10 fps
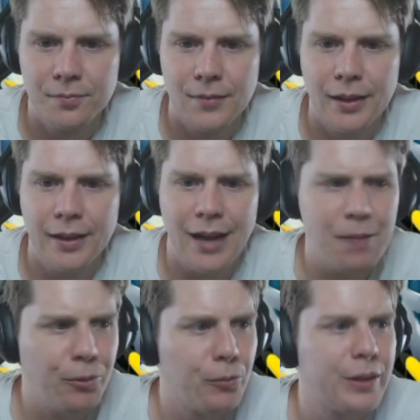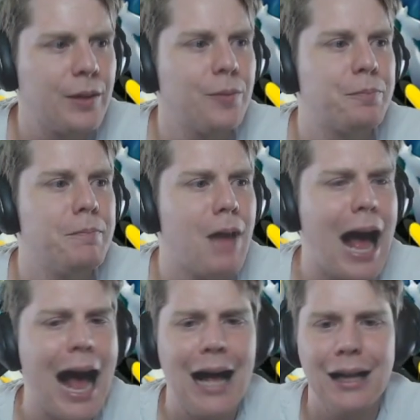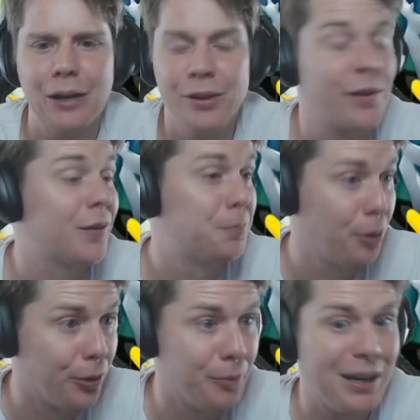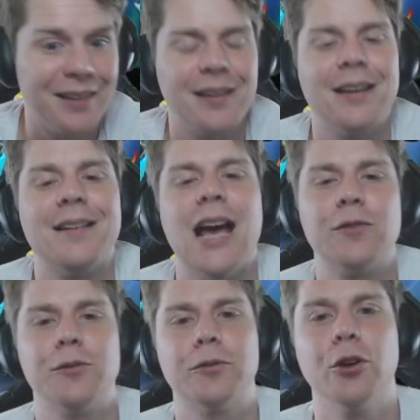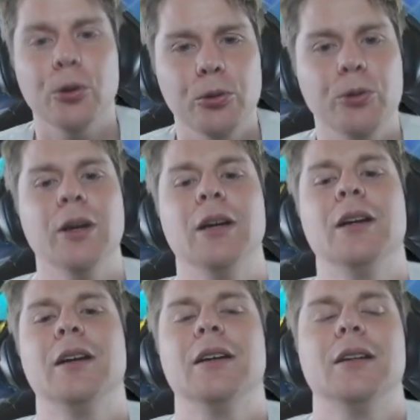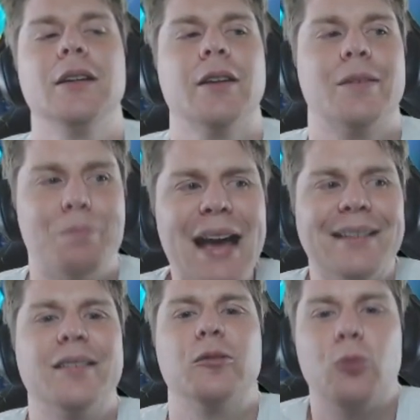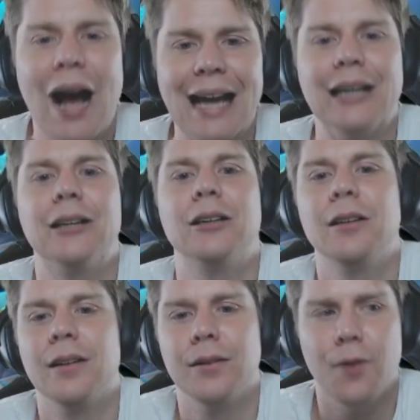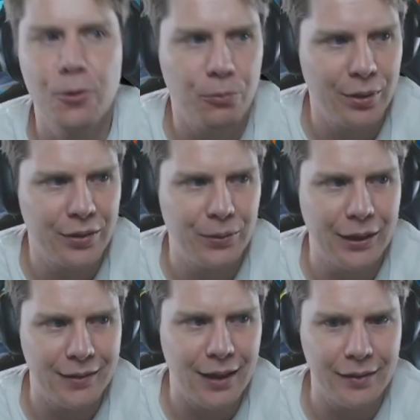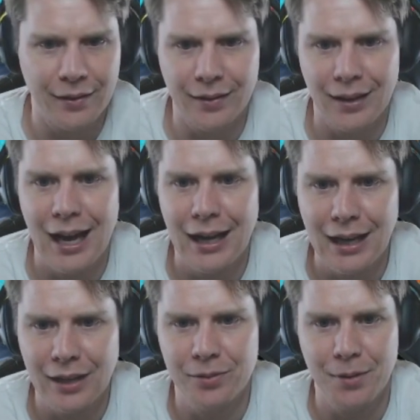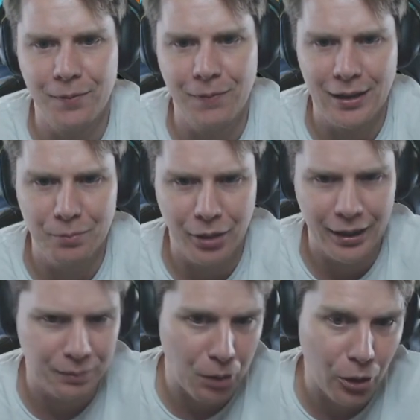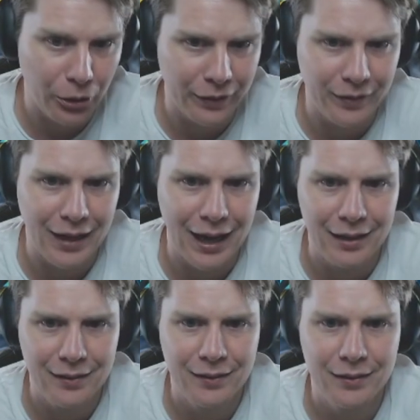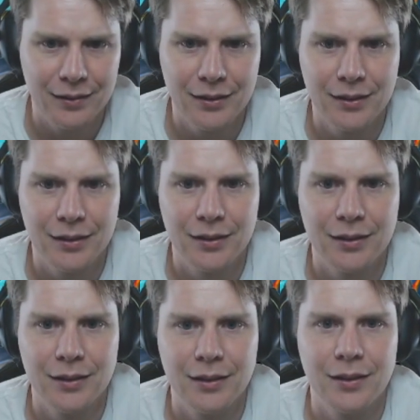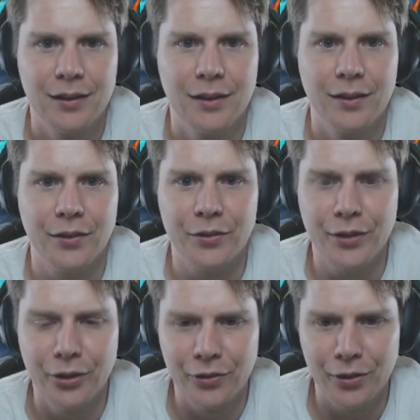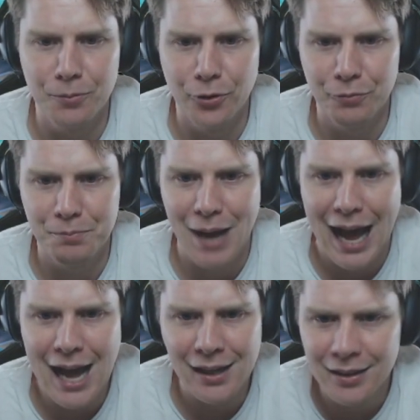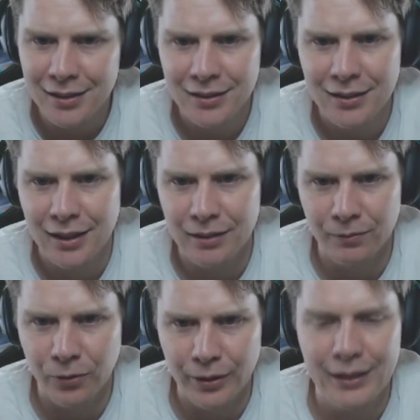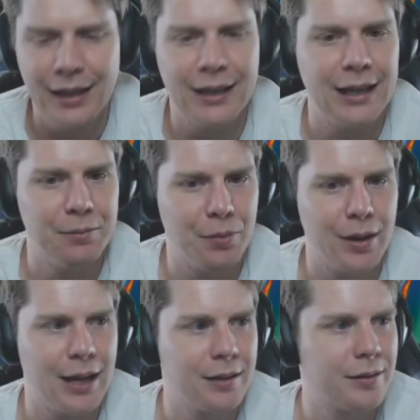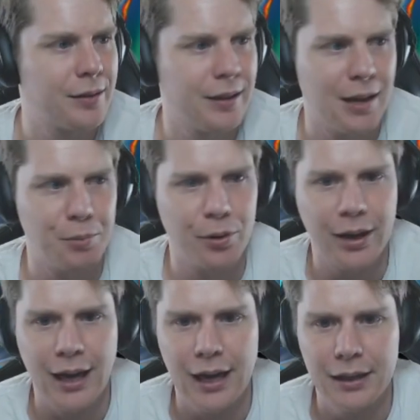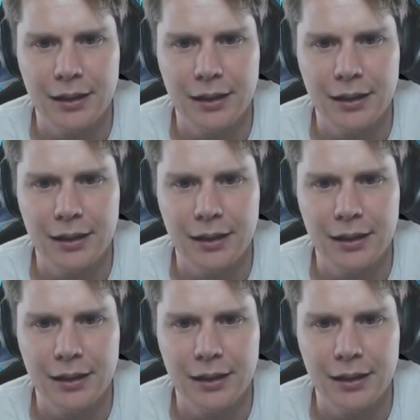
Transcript: Kadabra with the spoon means it can attack from 2 spaces away. No risk when it does, because it can't actually be affected by its opponent's attacks. So Janil's going to move back and avoid getting hit by that Kadabra again.